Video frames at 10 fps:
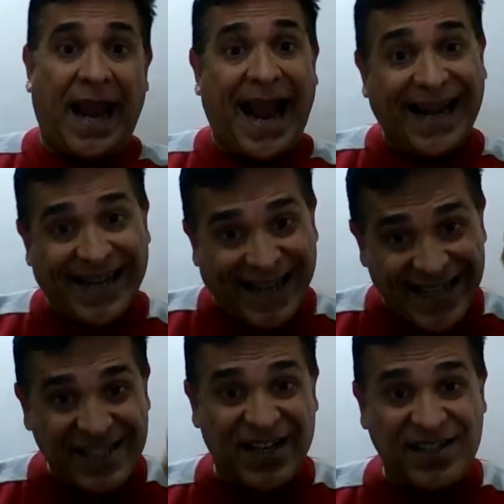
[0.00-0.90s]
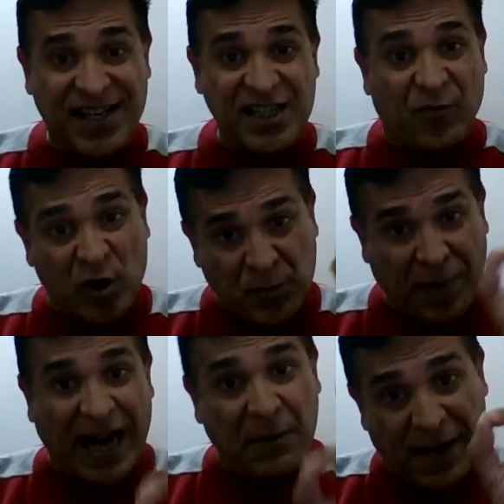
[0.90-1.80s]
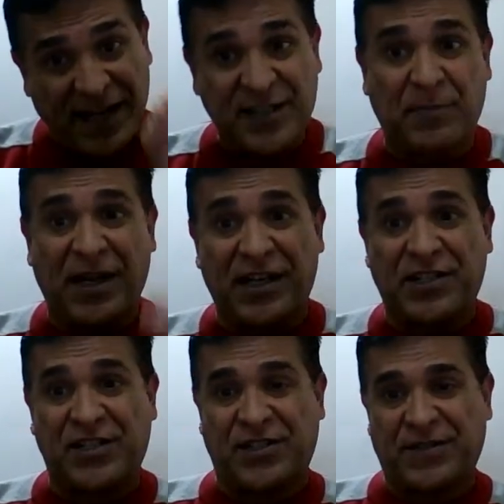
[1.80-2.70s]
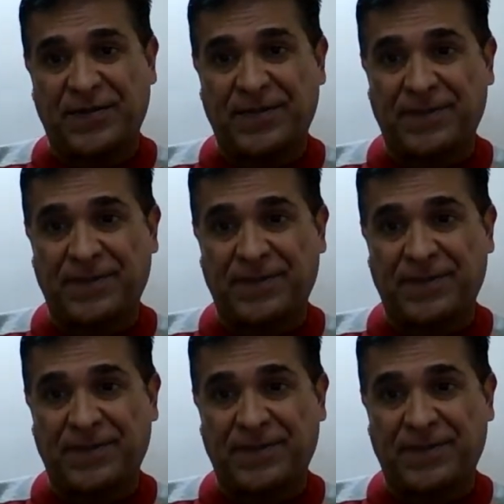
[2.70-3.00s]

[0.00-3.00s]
and his success was planned by his parents.